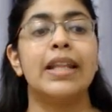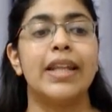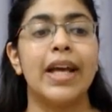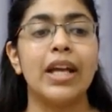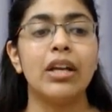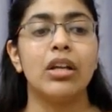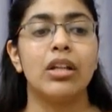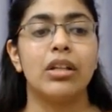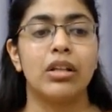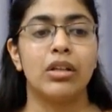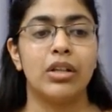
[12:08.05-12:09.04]
then
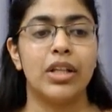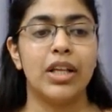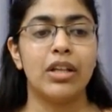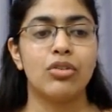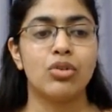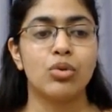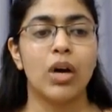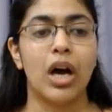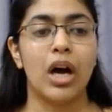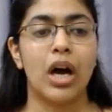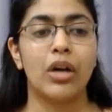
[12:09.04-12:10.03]
these two
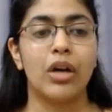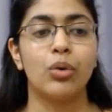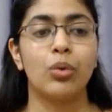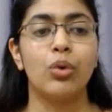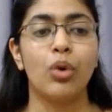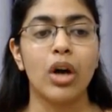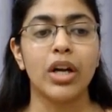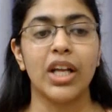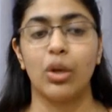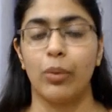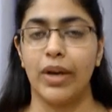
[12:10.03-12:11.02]
do
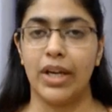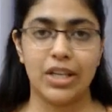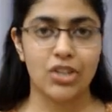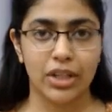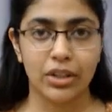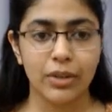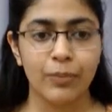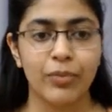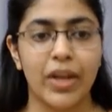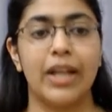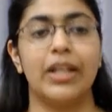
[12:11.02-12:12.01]
not equate each other,
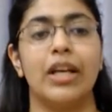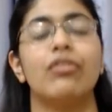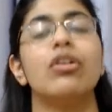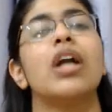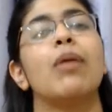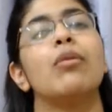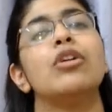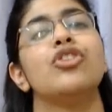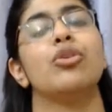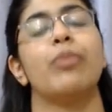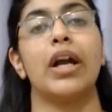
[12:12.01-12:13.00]
and therefore double
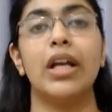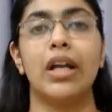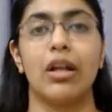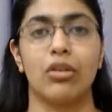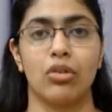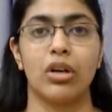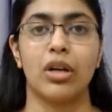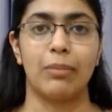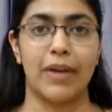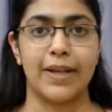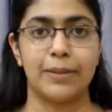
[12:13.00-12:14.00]
jeopardy does not
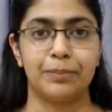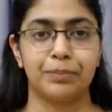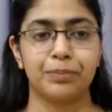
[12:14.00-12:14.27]
apply.